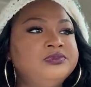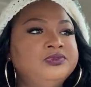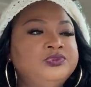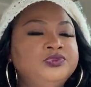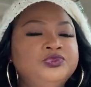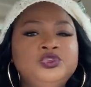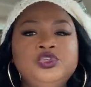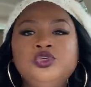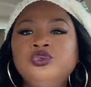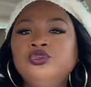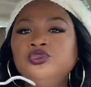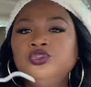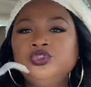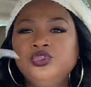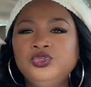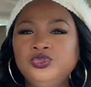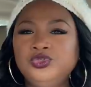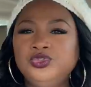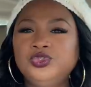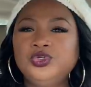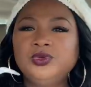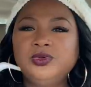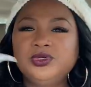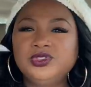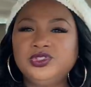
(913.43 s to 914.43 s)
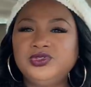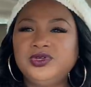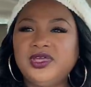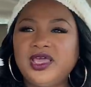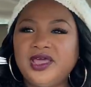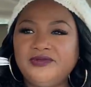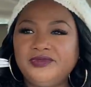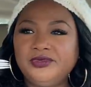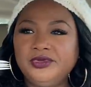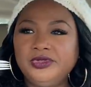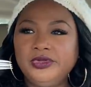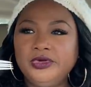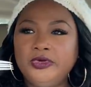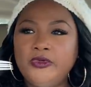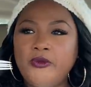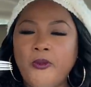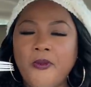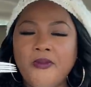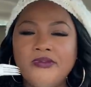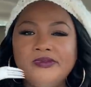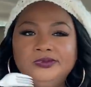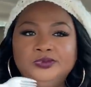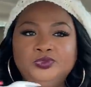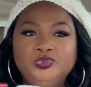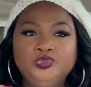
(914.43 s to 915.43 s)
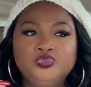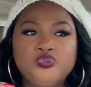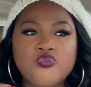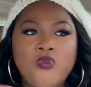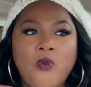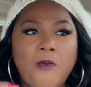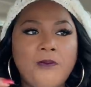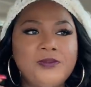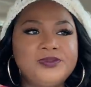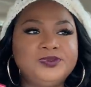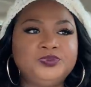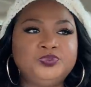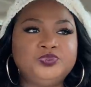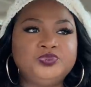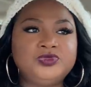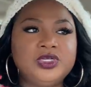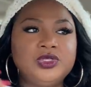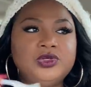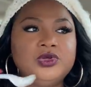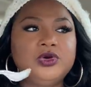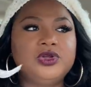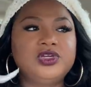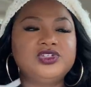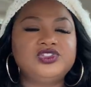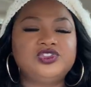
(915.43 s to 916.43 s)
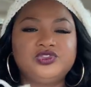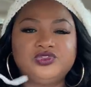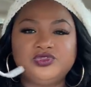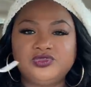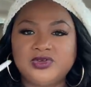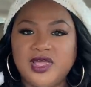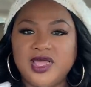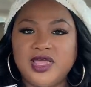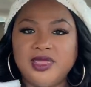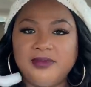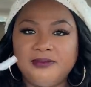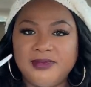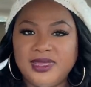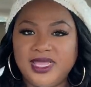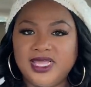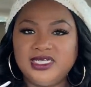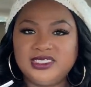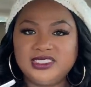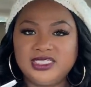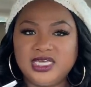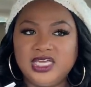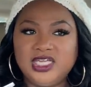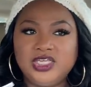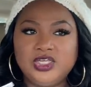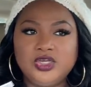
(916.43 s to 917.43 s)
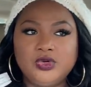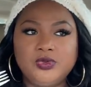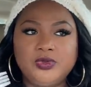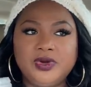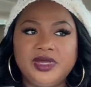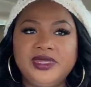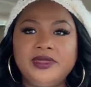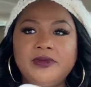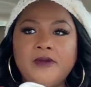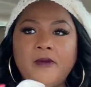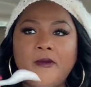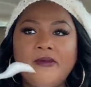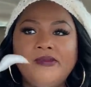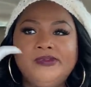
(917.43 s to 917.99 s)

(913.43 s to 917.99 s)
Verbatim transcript: you you do what you have to do in order to try and maintain your weight.